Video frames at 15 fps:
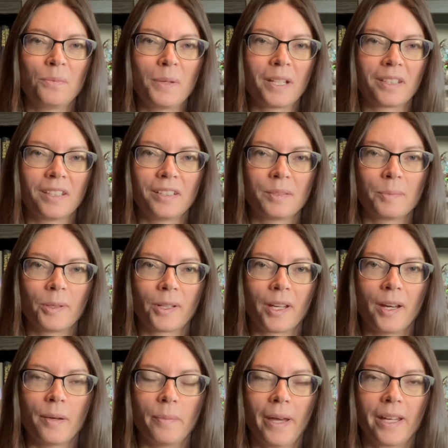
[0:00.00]
picked this book
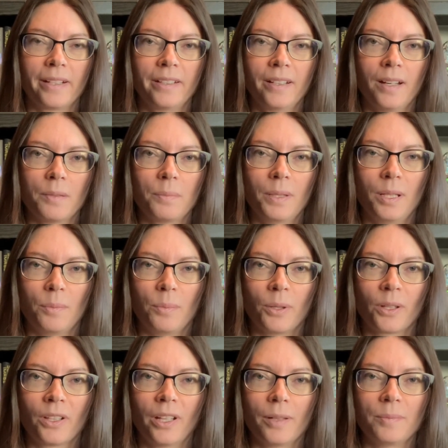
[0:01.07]
up had it not been a
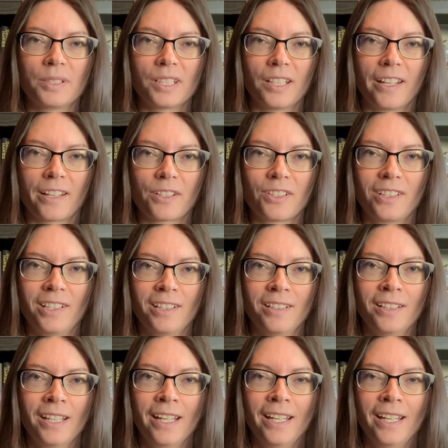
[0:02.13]
book club selection.